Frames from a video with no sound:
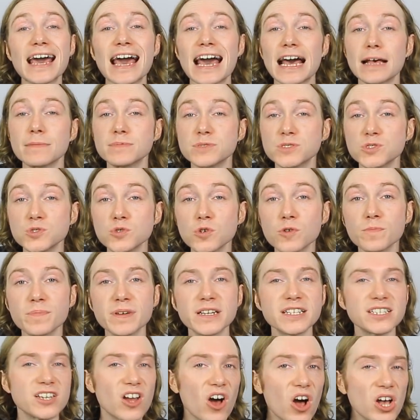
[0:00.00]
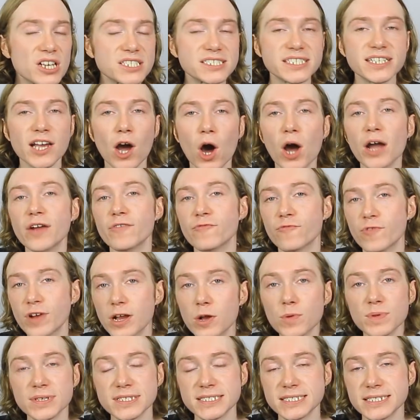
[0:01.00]
at absorbing nasty high
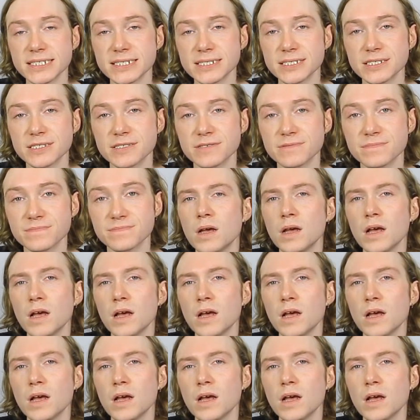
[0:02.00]
frequencies.